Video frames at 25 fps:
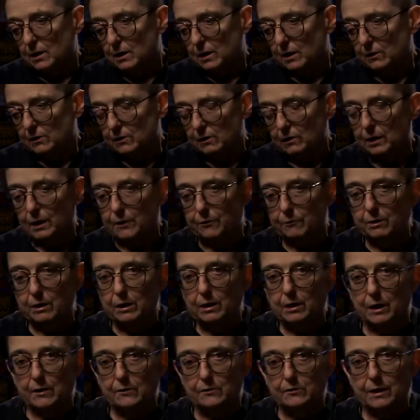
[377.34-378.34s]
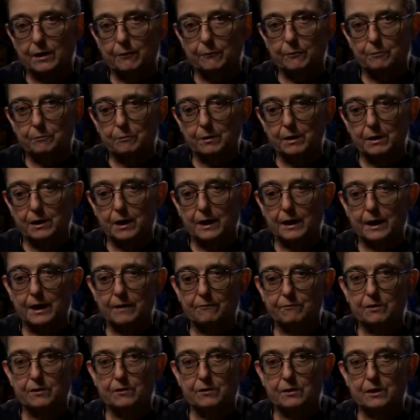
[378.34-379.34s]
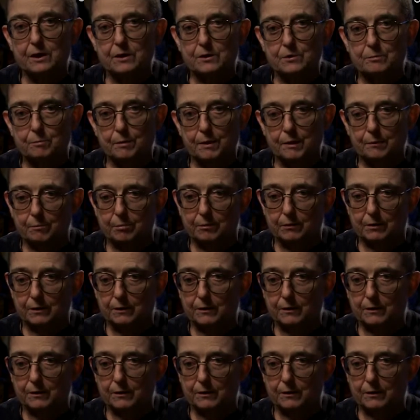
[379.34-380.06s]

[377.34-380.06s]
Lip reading: until I realized that would mean I'd have to teach people.